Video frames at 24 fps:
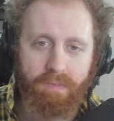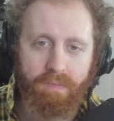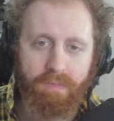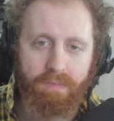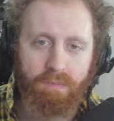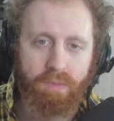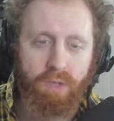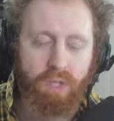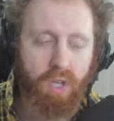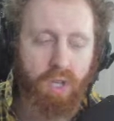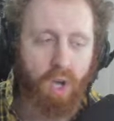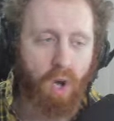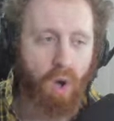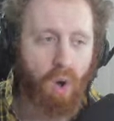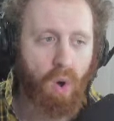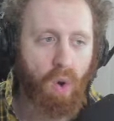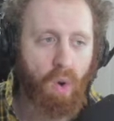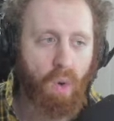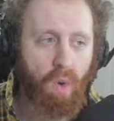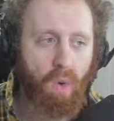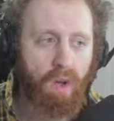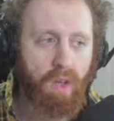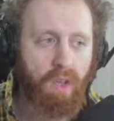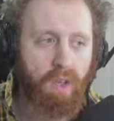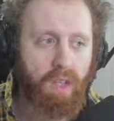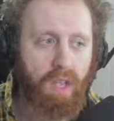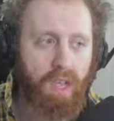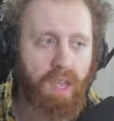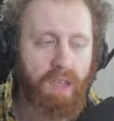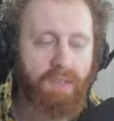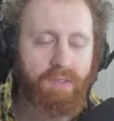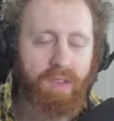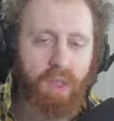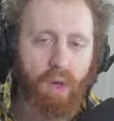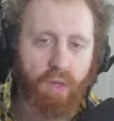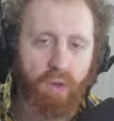So
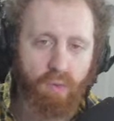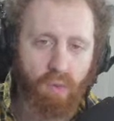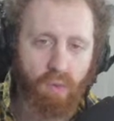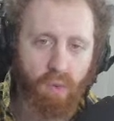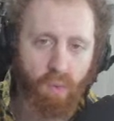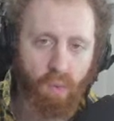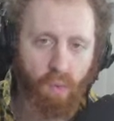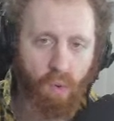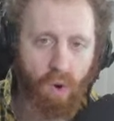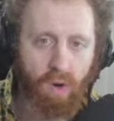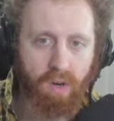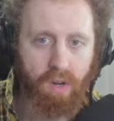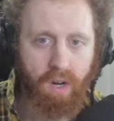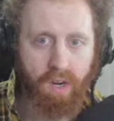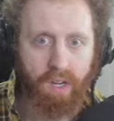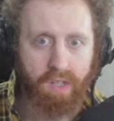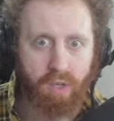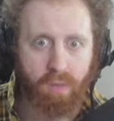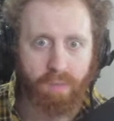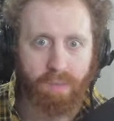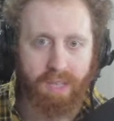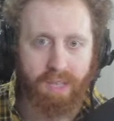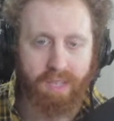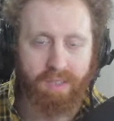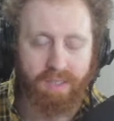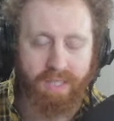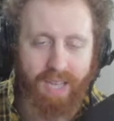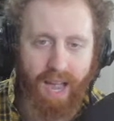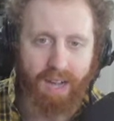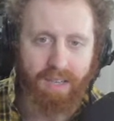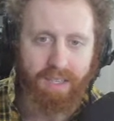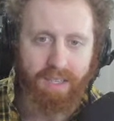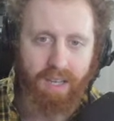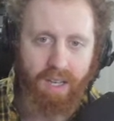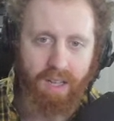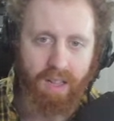even though the reward on a 2P is
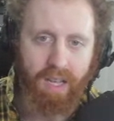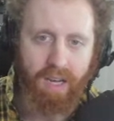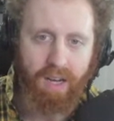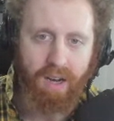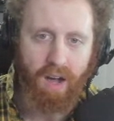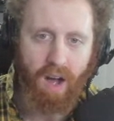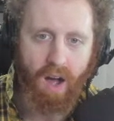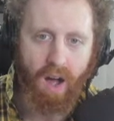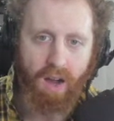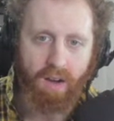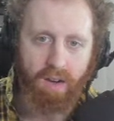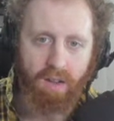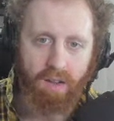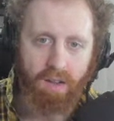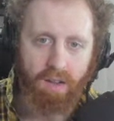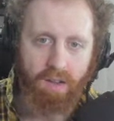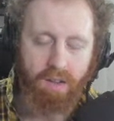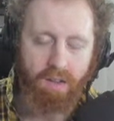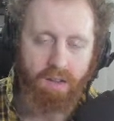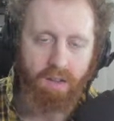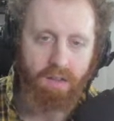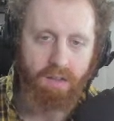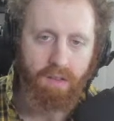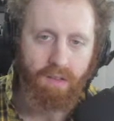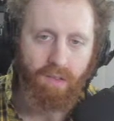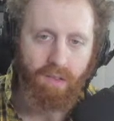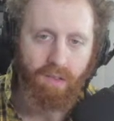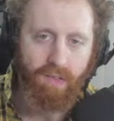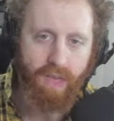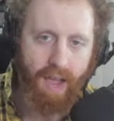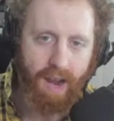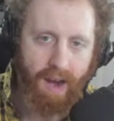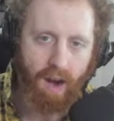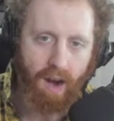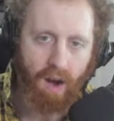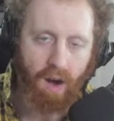technically not
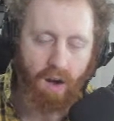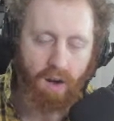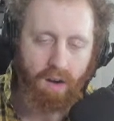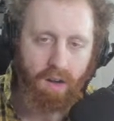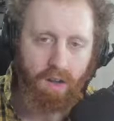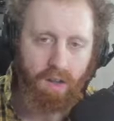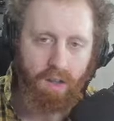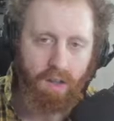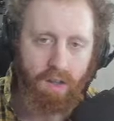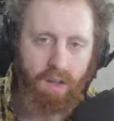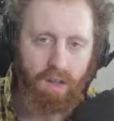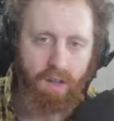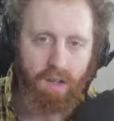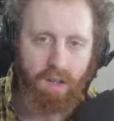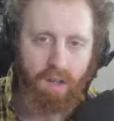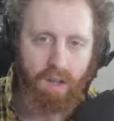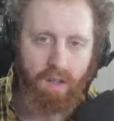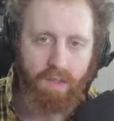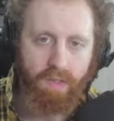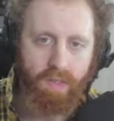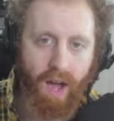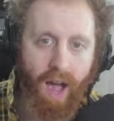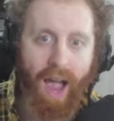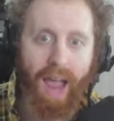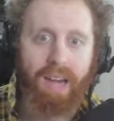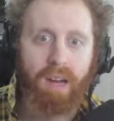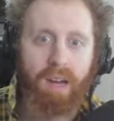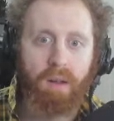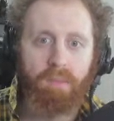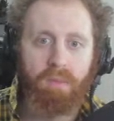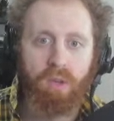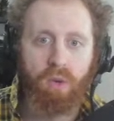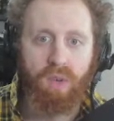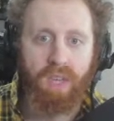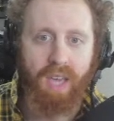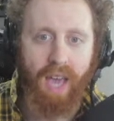there, the
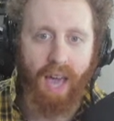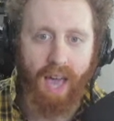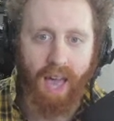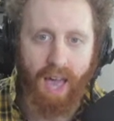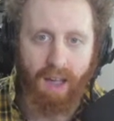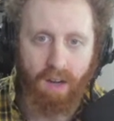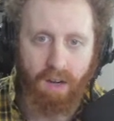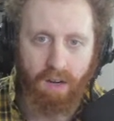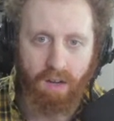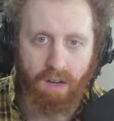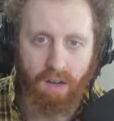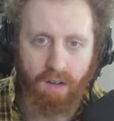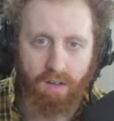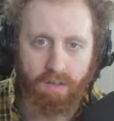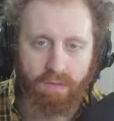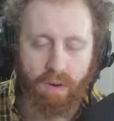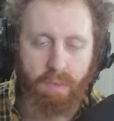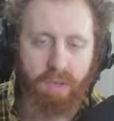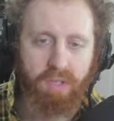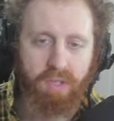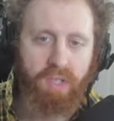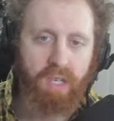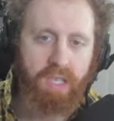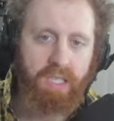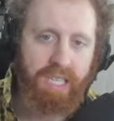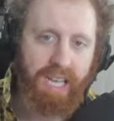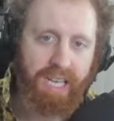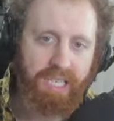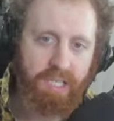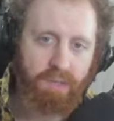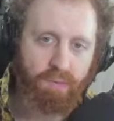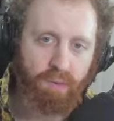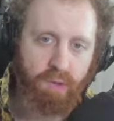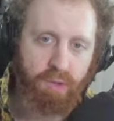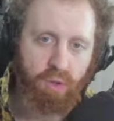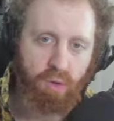item you get from a
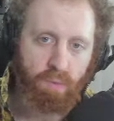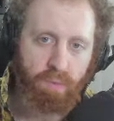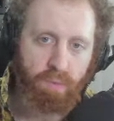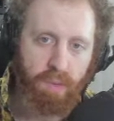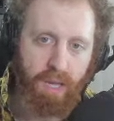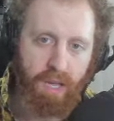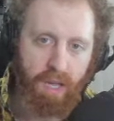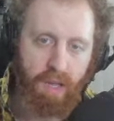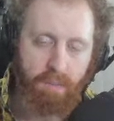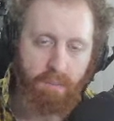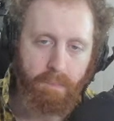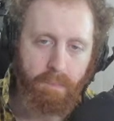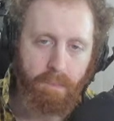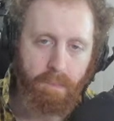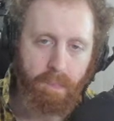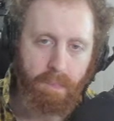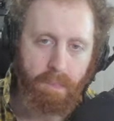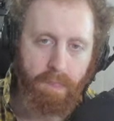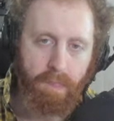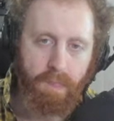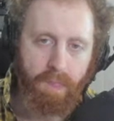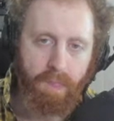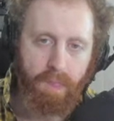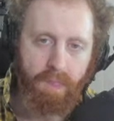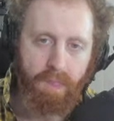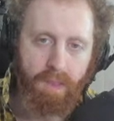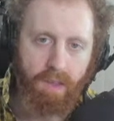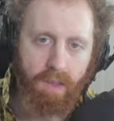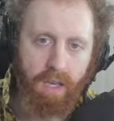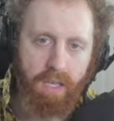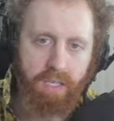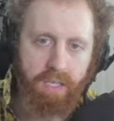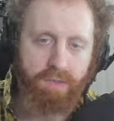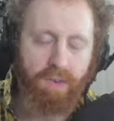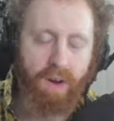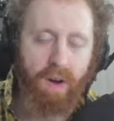successful 2P
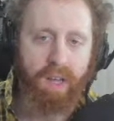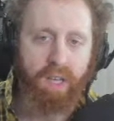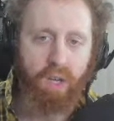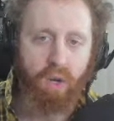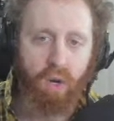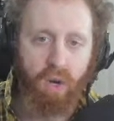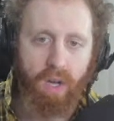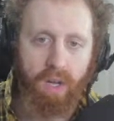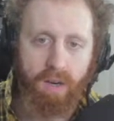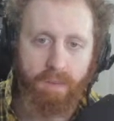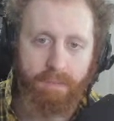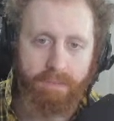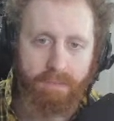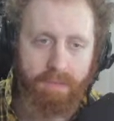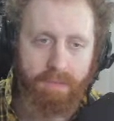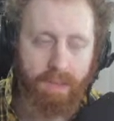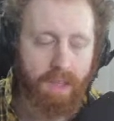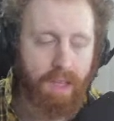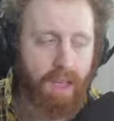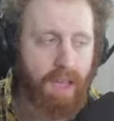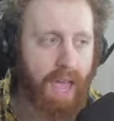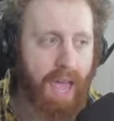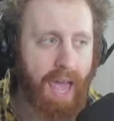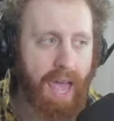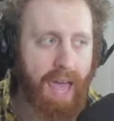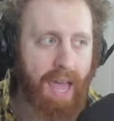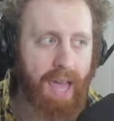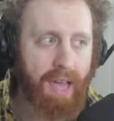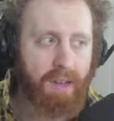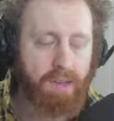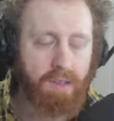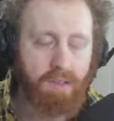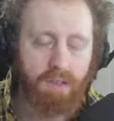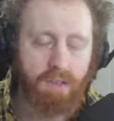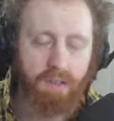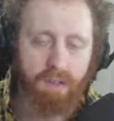is very good,
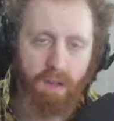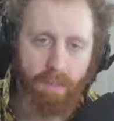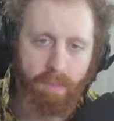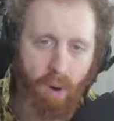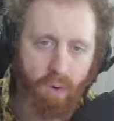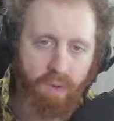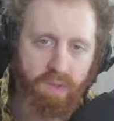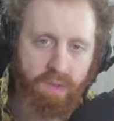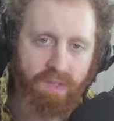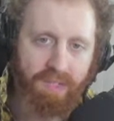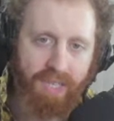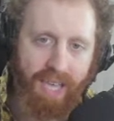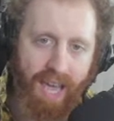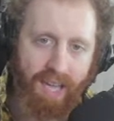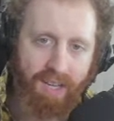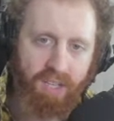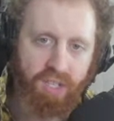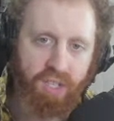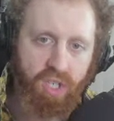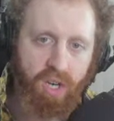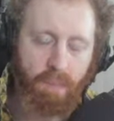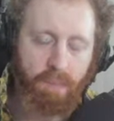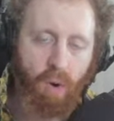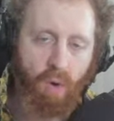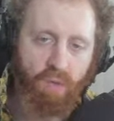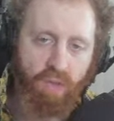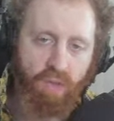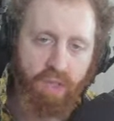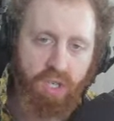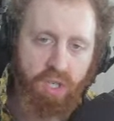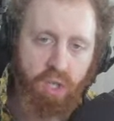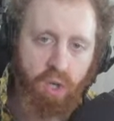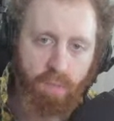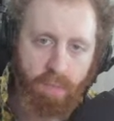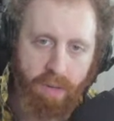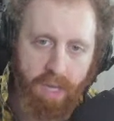and opponents can't jump over
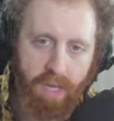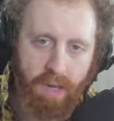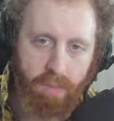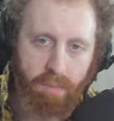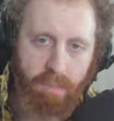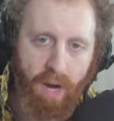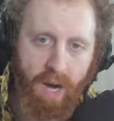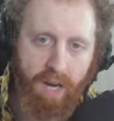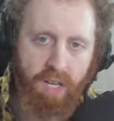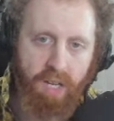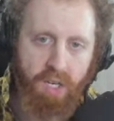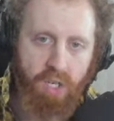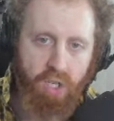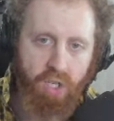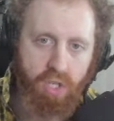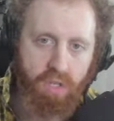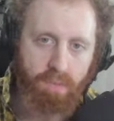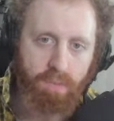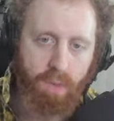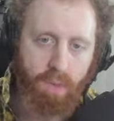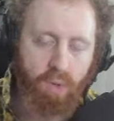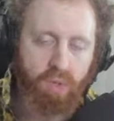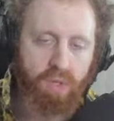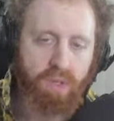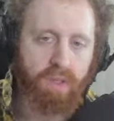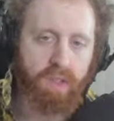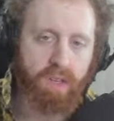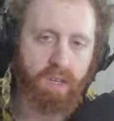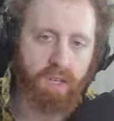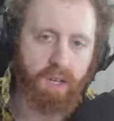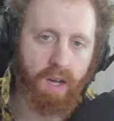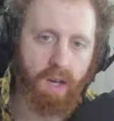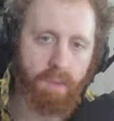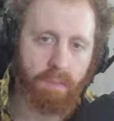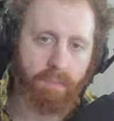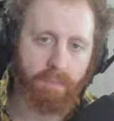the 2P and punish most of the
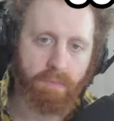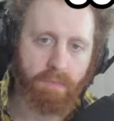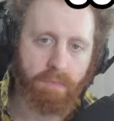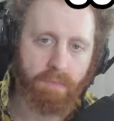time.